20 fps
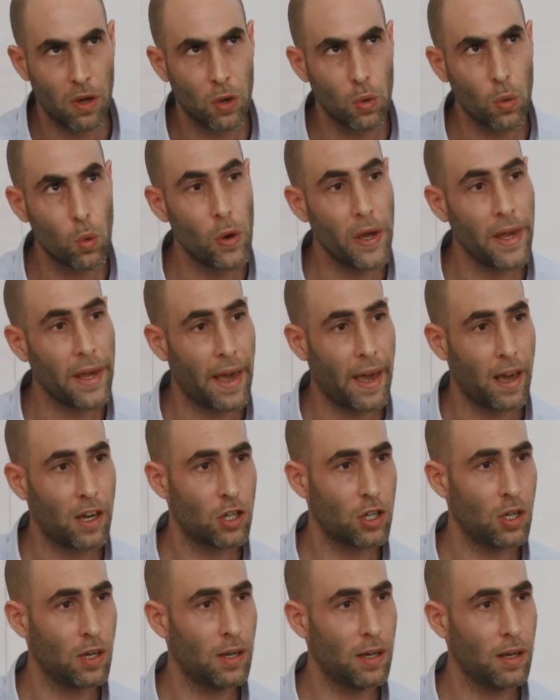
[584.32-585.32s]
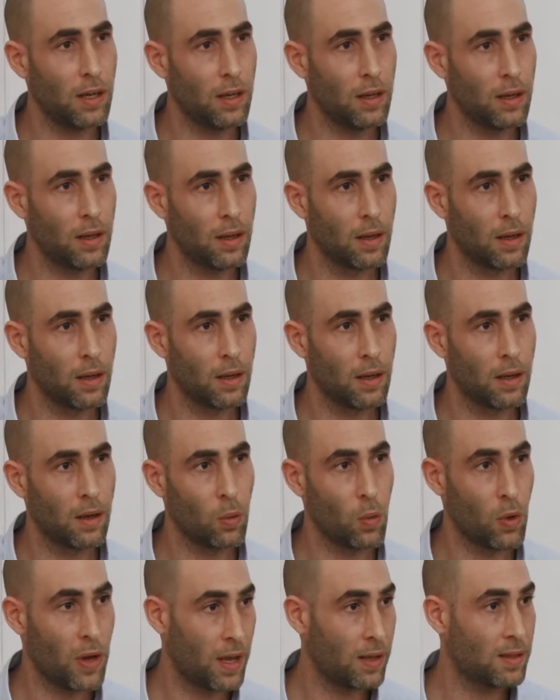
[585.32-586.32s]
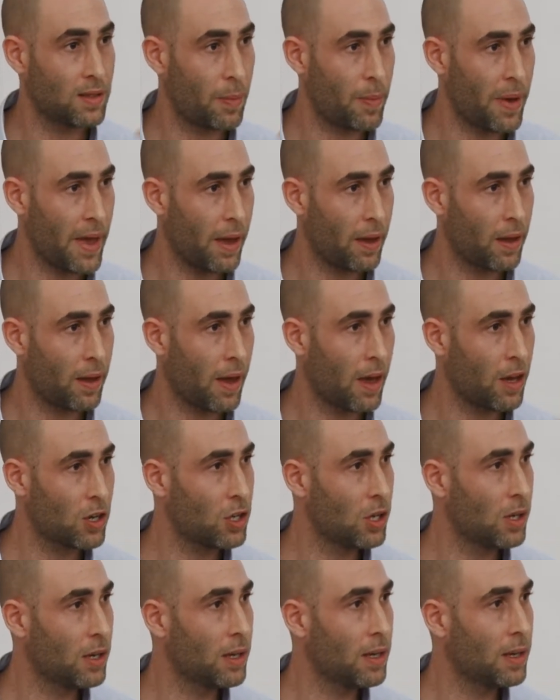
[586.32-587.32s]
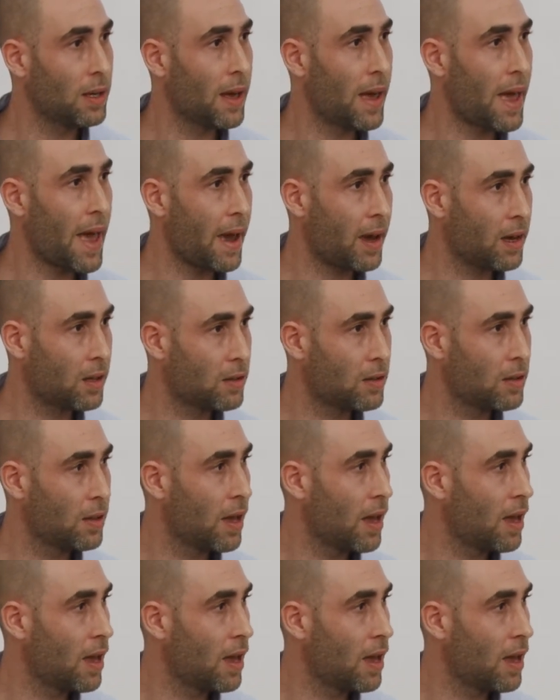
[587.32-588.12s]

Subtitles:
We as a bank actually act